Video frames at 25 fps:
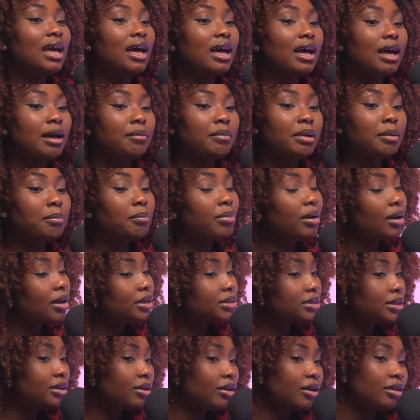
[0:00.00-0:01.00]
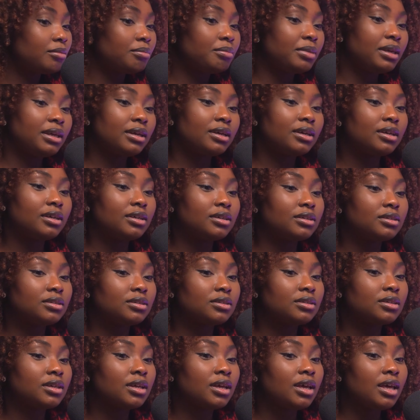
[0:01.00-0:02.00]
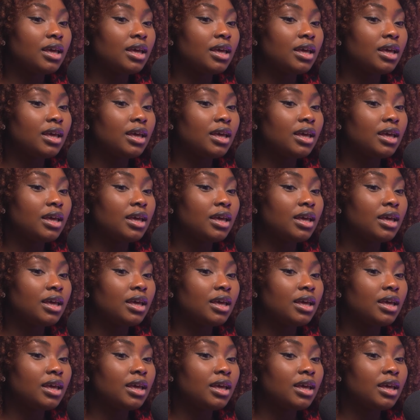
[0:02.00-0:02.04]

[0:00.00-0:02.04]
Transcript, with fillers: um, and pass it on because